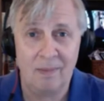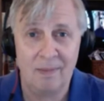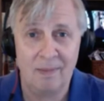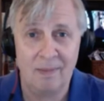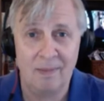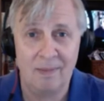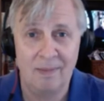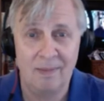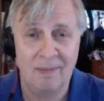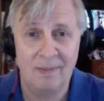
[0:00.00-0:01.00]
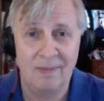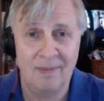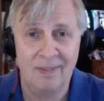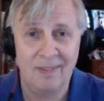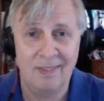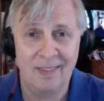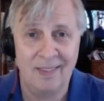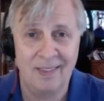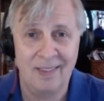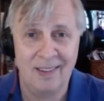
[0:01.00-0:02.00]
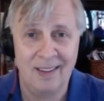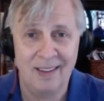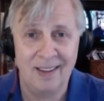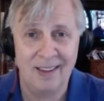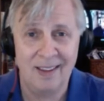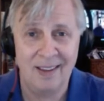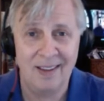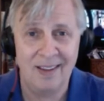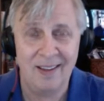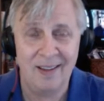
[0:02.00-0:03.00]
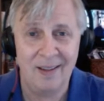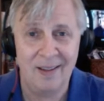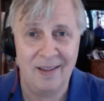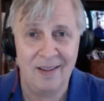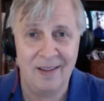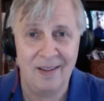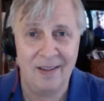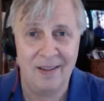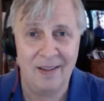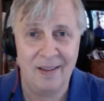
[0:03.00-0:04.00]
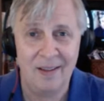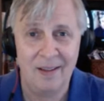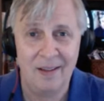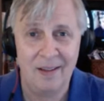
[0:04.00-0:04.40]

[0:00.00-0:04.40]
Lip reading: The person shown says nothing.